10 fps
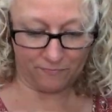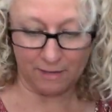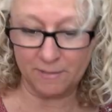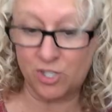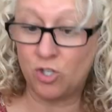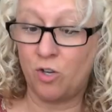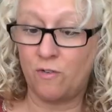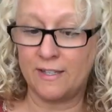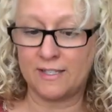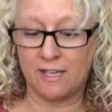Let me show you
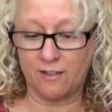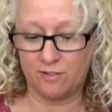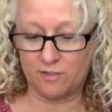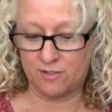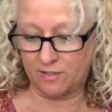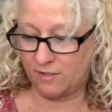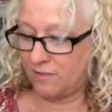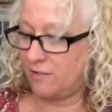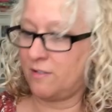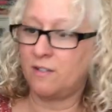these colors.
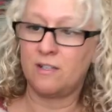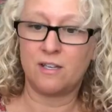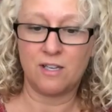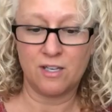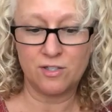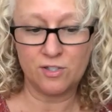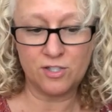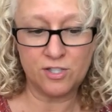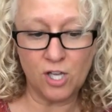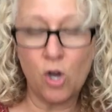
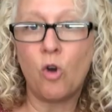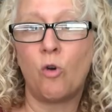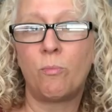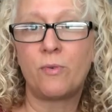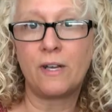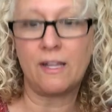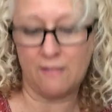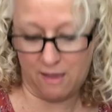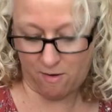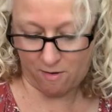So pretty
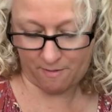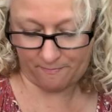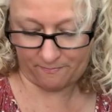they are.